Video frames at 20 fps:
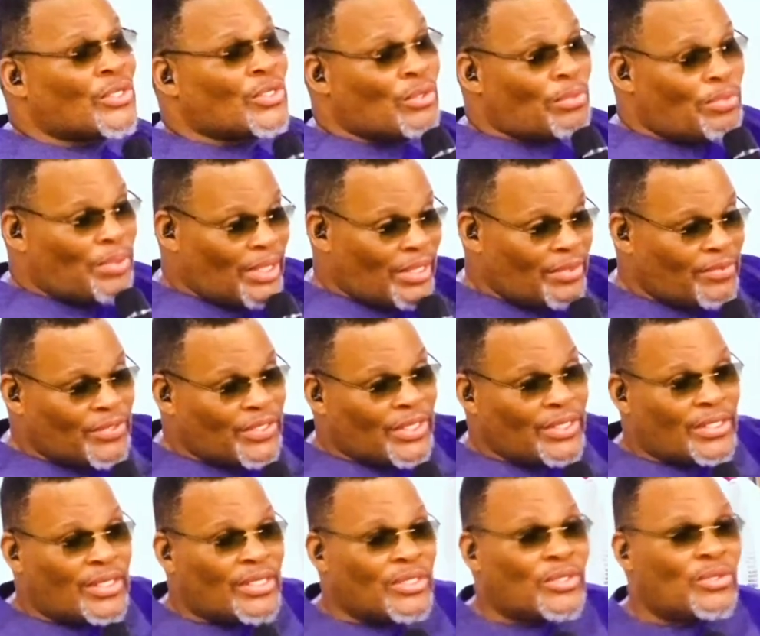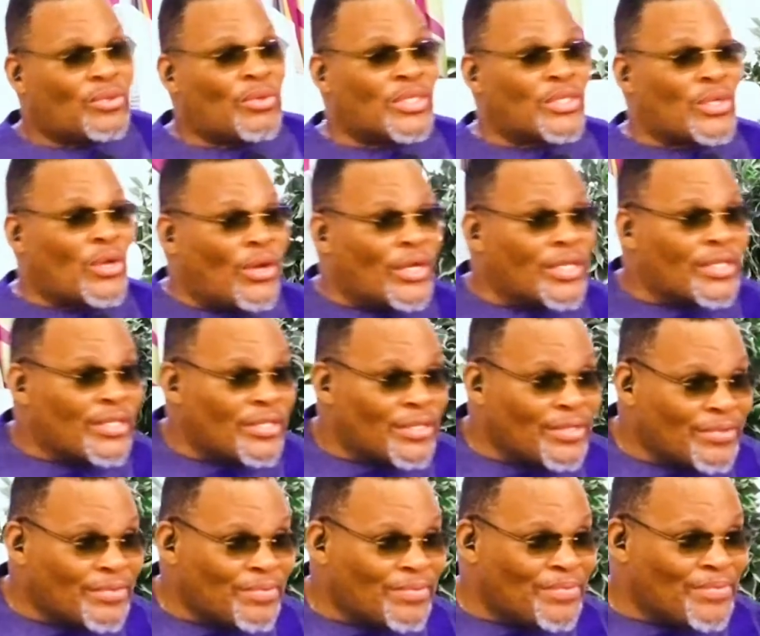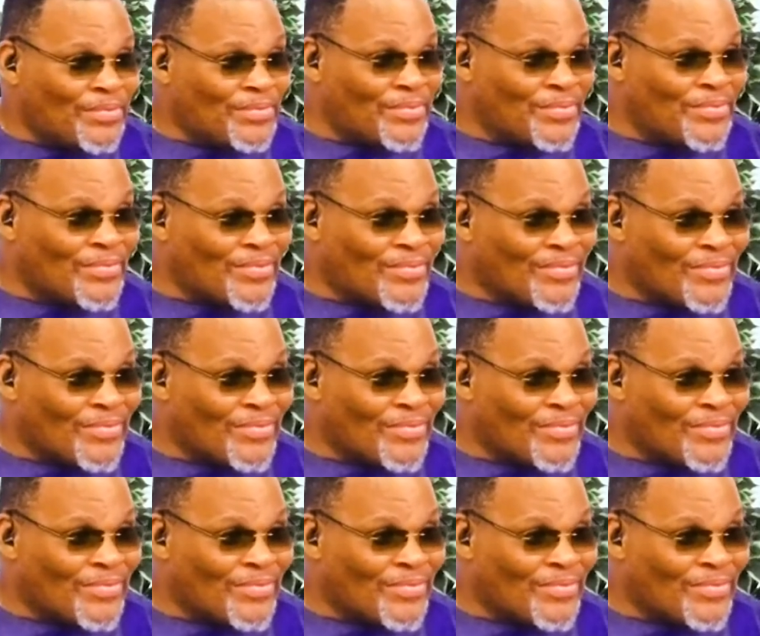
Do you believe Jesus was yeah. God?